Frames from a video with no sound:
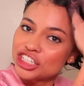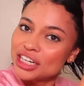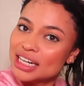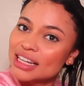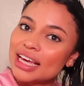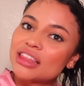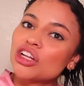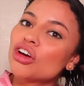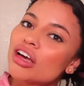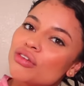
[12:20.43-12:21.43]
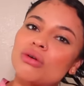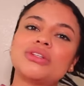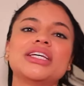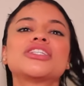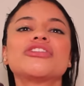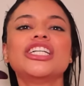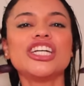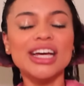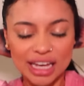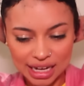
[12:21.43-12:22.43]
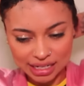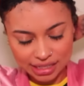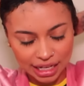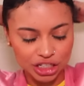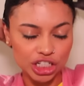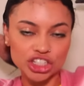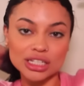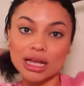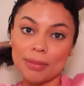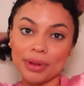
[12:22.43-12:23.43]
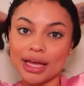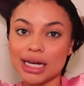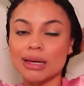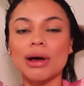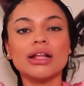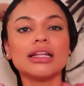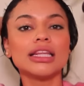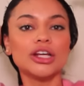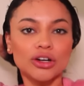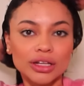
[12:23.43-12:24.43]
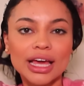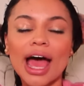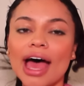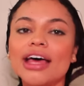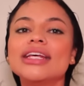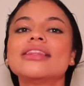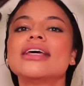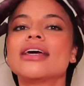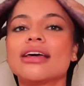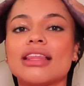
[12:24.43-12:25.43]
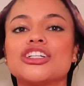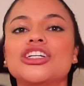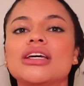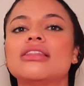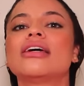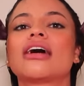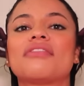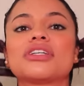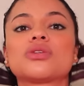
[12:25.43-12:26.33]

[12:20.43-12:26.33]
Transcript: She didn't like the look of the rotisserie chickens. Like she's just complaining about literally anything that she could think of, I